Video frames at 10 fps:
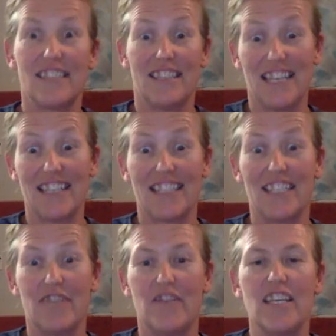next set
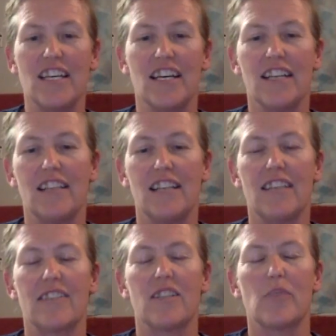of gear
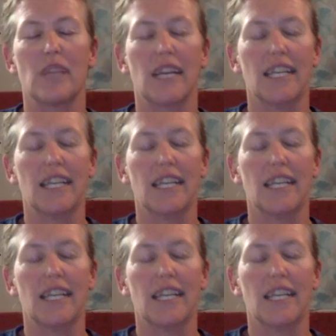next to the plane,